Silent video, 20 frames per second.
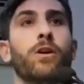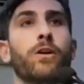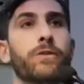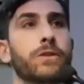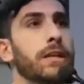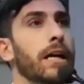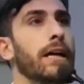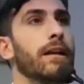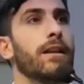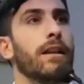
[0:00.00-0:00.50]
I
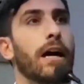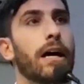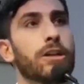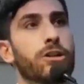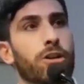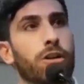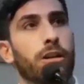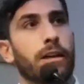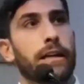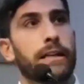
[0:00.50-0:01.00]
don't know if
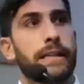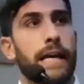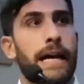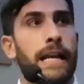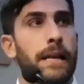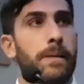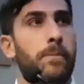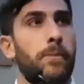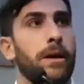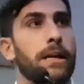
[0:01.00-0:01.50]

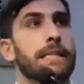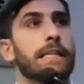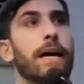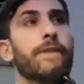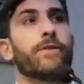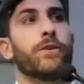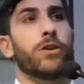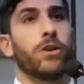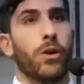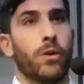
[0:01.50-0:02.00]
psychologically
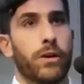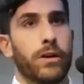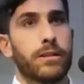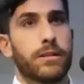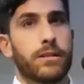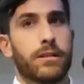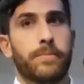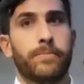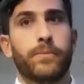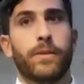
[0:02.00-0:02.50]
anyone has ever
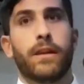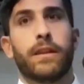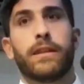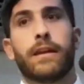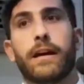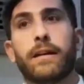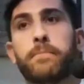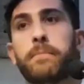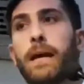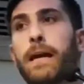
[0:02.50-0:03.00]
noticed